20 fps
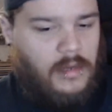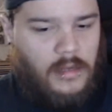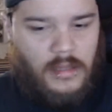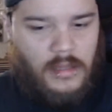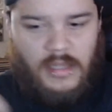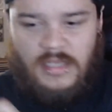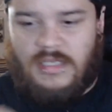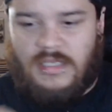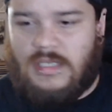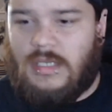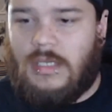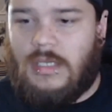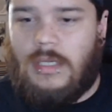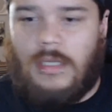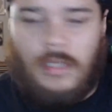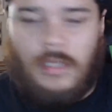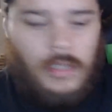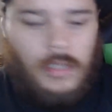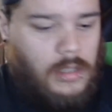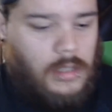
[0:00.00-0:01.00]
Let's see,
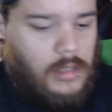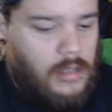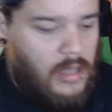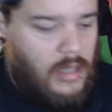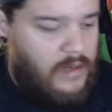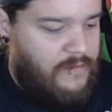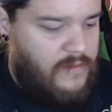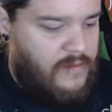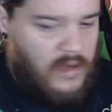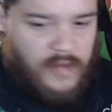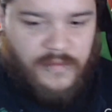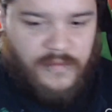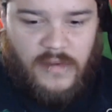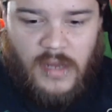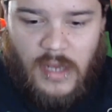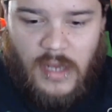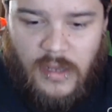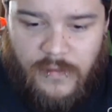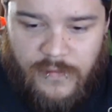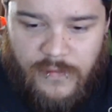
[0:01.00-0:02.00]
knife.
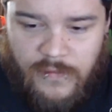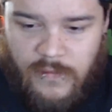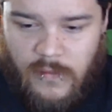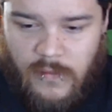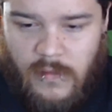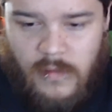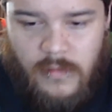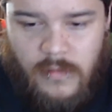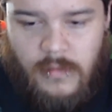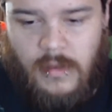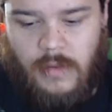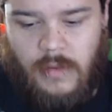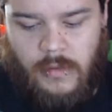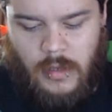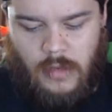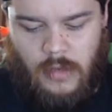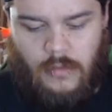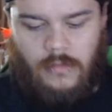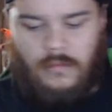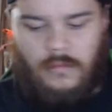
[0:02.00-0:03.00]
There we
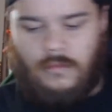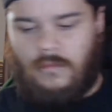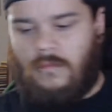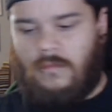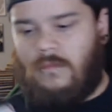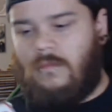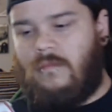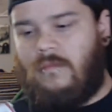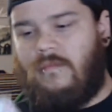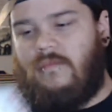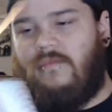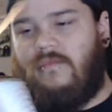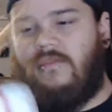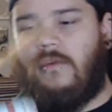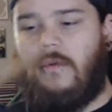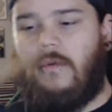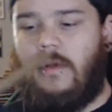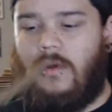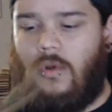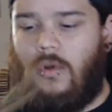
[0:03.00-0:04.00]
go.
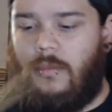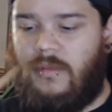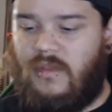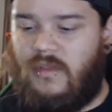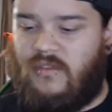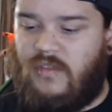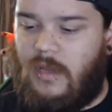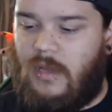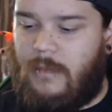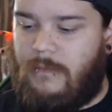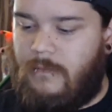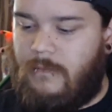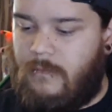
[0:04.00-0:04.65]
Go ahead and open this up.